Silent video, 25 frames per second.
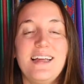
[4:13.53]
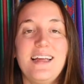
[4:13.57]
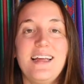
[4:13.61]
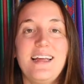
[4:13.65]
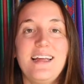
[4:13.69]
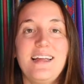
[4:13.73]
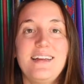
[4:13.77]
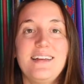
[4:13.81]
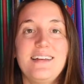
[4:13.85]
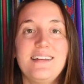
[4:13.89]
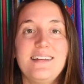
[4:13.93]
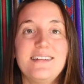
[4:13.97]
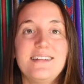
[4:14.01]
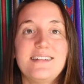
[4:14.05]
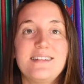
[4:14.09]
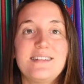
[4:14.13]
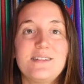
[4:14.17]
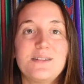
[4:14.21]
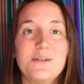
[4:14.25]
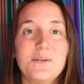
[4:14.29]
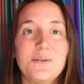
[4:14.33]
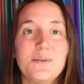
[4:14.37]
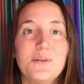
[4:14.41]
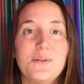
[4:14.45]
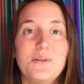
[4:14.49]
And
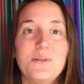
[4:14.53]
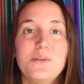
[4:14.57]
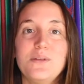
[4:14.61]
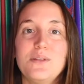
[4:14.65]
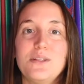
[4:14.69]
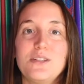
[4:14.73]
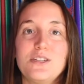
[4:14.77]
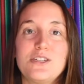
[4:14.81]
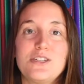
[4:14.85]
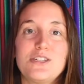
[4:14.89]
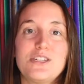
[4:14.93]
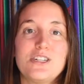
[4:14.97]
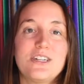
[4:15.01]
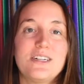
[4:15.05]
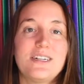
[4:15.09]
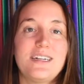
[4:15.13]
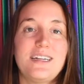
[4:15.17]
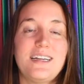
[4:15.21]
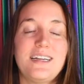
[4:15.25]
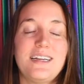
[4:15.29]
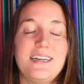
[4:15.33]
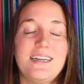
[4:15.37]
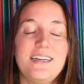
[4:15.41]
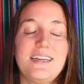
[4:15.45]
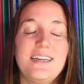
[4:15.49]
so through this
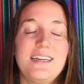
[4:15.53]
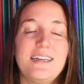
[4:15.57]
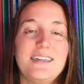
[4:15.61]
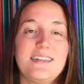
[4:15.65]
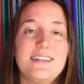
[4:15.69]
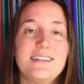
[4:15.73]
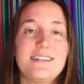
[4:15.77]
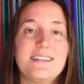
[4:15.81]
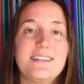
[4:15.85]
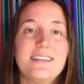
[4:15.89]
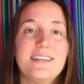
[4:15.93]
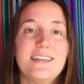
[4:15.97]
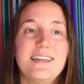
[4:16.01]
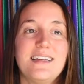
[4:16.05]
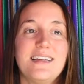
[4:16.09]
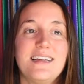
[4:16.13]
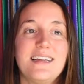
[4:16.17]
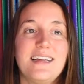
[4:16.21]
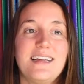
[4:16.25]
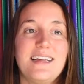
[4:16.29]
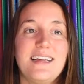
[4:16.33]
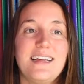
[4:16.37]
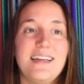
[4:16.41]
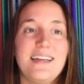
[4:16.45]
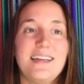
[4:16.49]
journey, it's
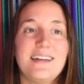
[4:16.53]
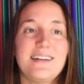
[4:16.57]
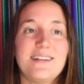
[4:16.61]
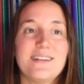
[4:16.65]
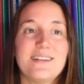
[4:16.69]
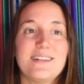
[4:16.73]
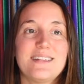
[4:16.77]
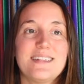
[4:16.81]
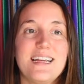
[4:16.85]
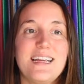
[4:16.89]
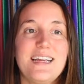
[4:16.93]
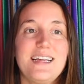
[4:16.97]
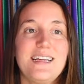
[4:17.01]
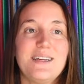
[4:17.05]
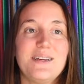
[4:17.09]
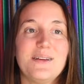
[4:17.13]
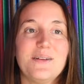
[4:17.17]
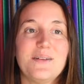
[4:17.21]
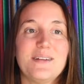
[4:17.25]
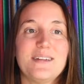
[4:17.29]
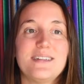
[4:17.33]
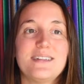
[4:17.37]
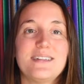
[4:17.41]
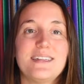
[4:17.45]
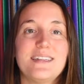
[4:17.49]
it'll take
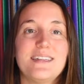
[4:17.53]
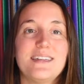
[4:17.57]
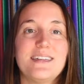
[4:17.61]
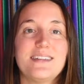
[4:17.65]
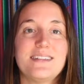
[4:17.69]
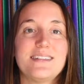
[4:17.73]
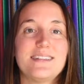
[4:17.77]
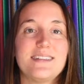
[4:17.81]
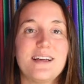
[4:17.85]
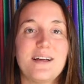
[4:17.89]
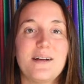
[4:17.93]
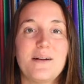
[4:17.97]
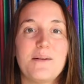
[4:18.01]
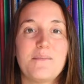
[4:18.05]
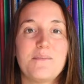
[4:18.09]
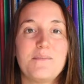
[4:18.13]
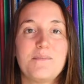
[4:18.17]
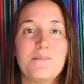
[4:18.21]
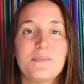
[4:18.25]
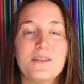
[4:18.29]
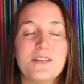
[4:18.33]
you into this uh,